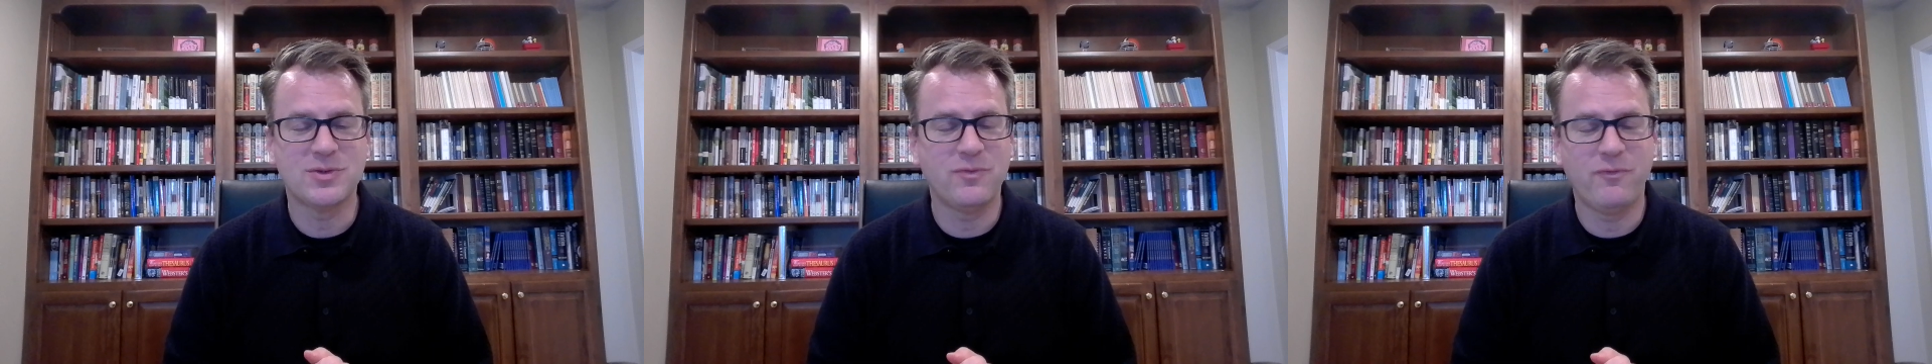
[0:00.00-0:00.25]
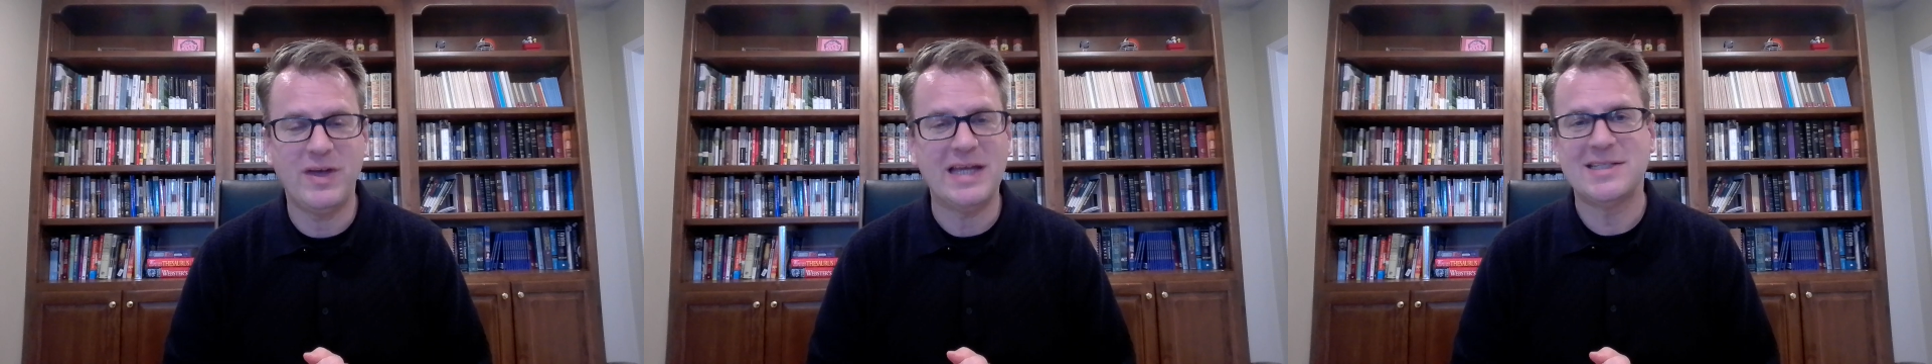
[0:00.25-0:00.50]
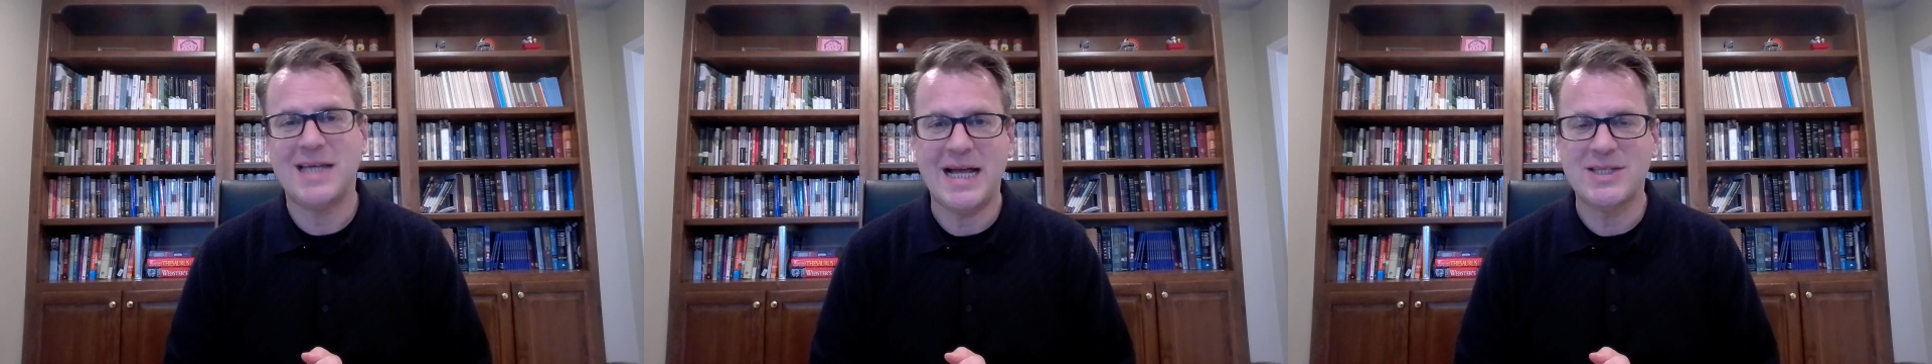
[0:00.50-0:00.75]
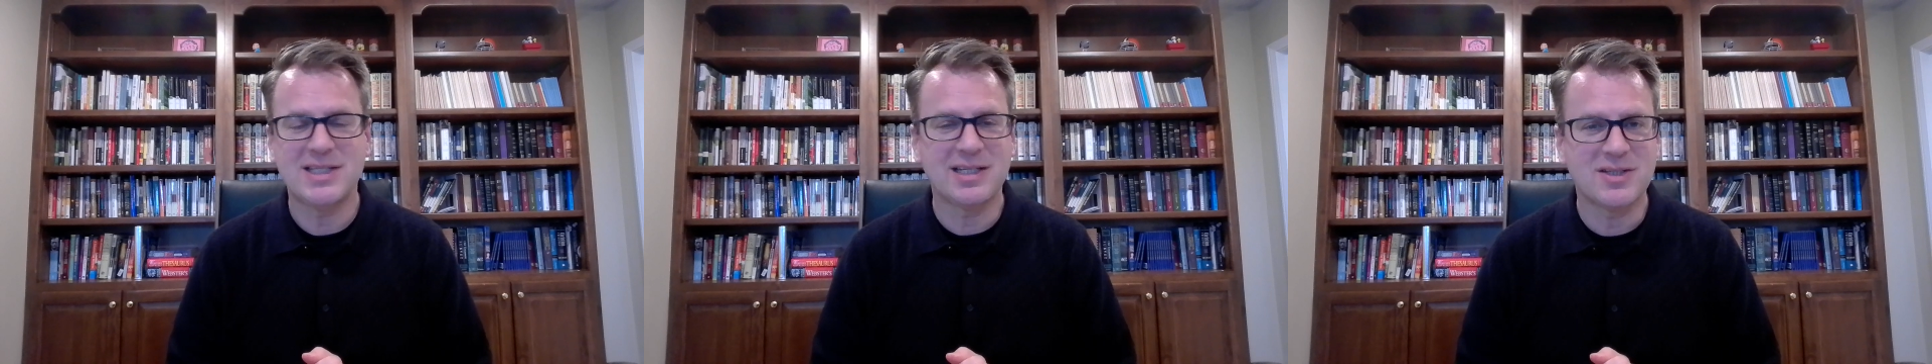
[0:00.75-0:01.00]

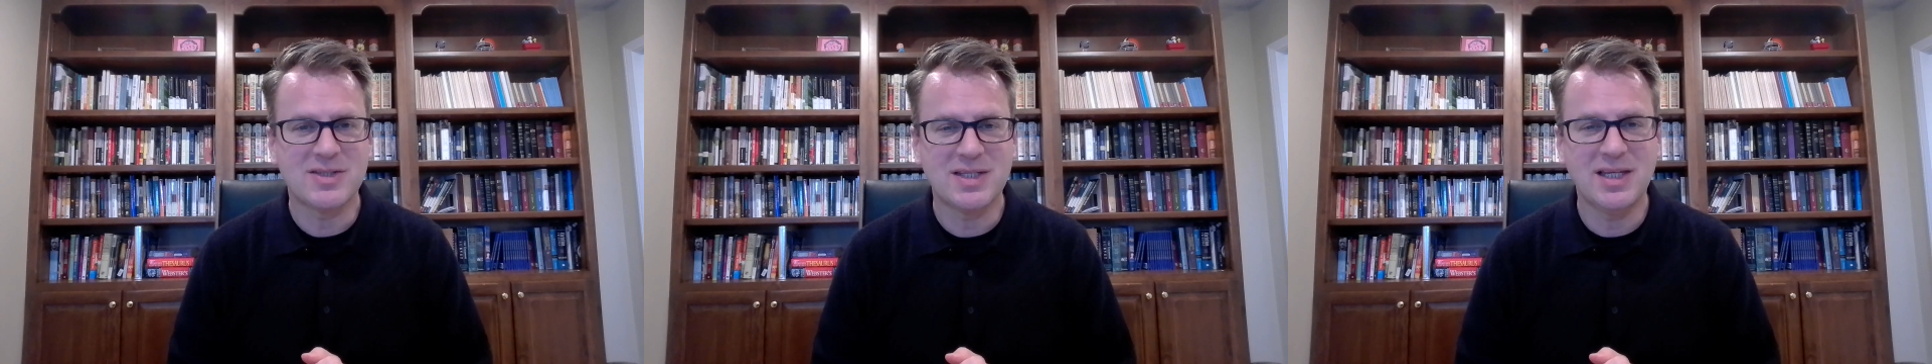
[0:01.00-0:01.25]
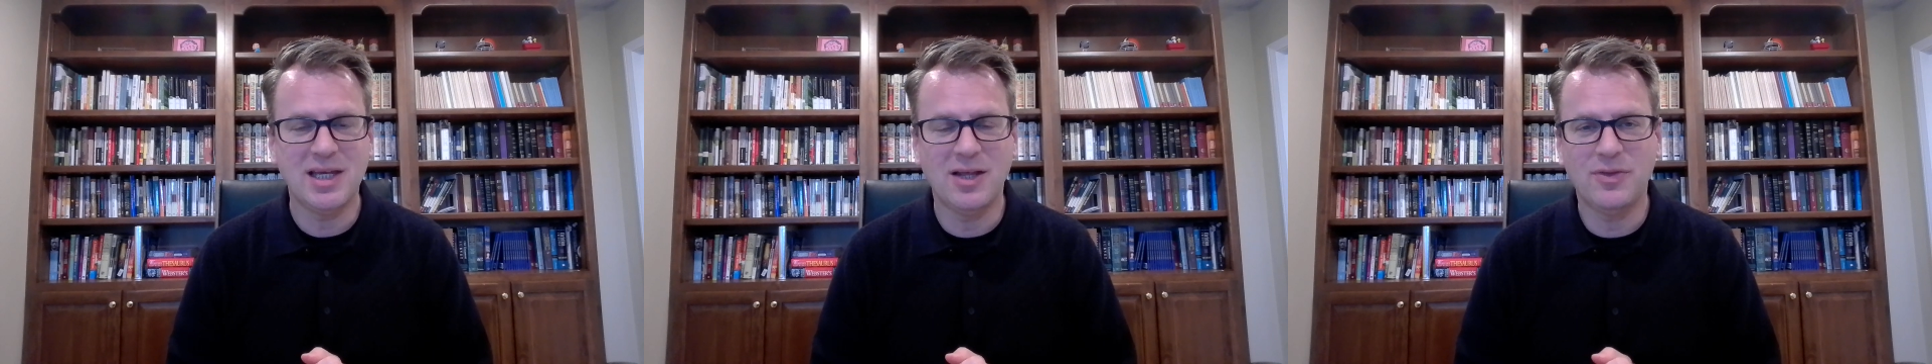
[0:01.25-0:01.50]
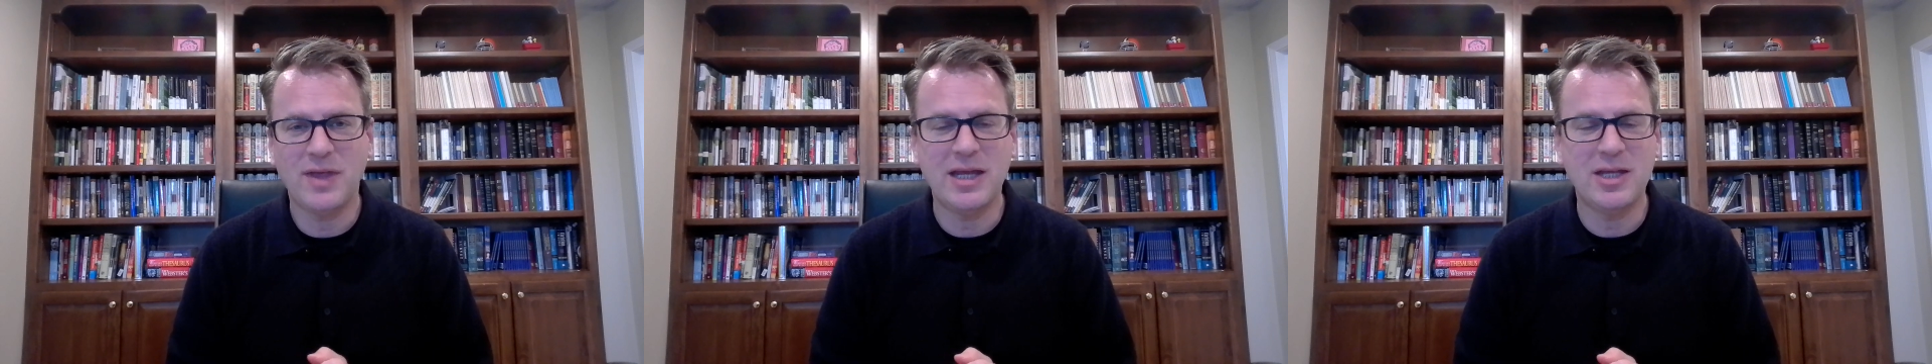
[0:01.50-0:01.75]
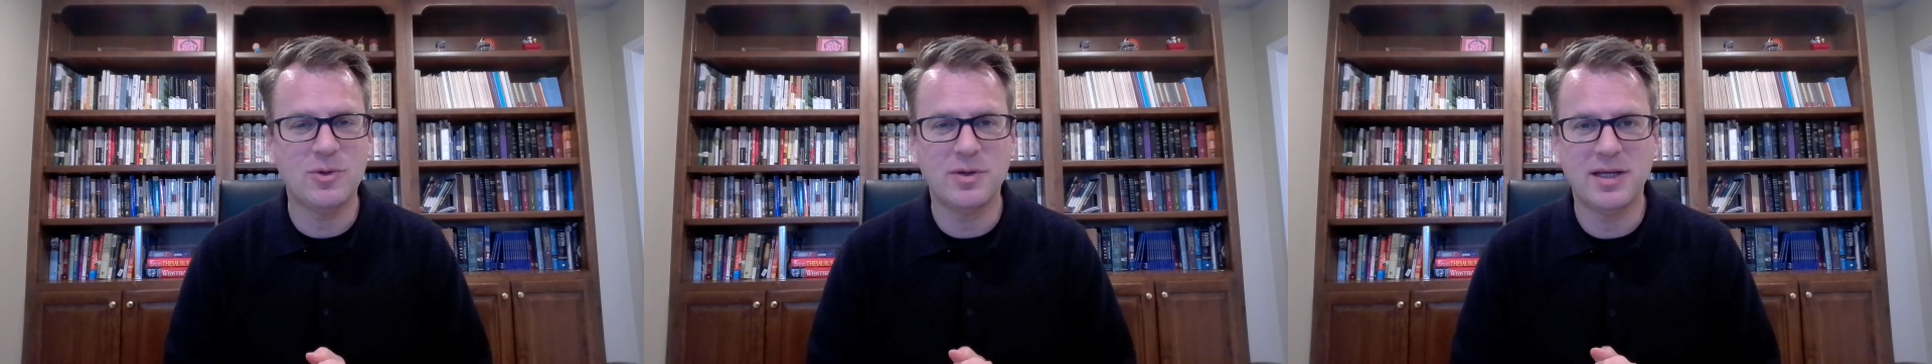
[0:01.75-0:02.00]
fantastic to see, and
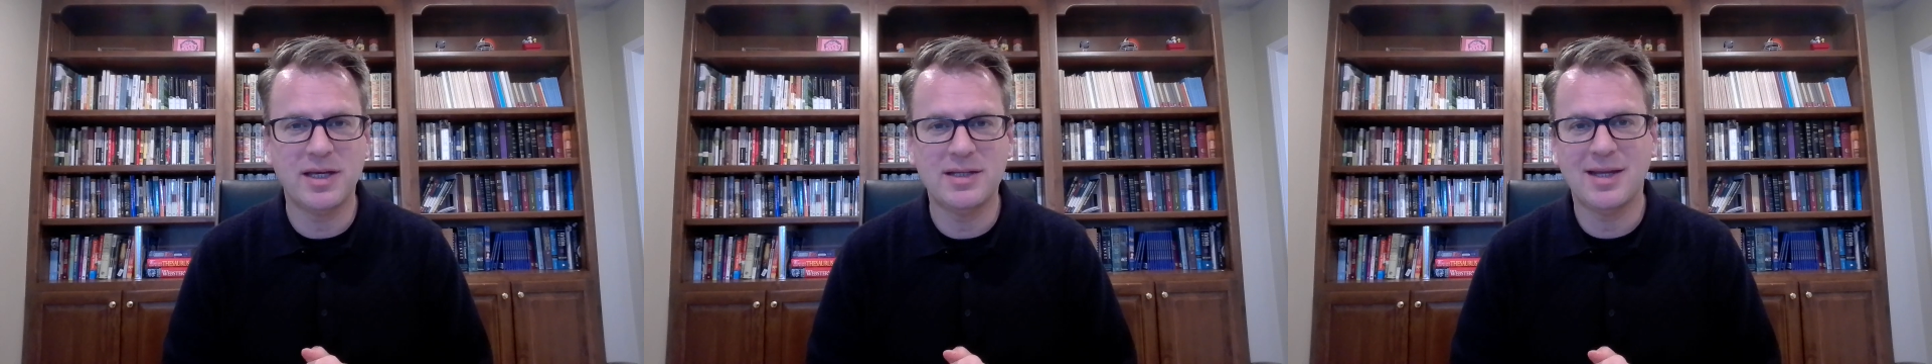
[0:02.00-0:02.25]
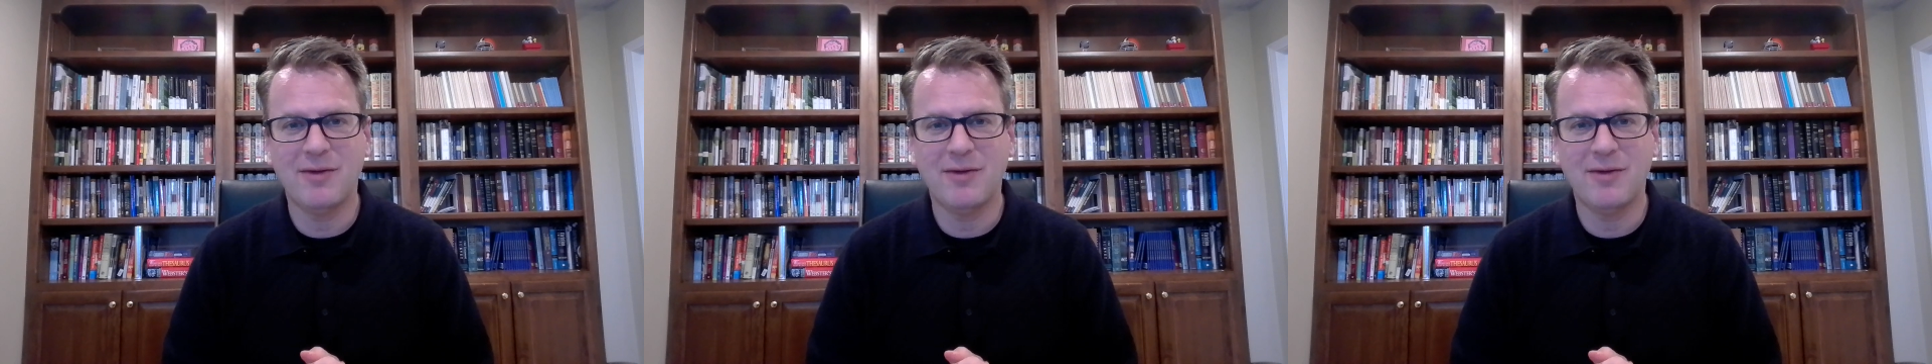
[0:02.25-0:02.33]
thank you again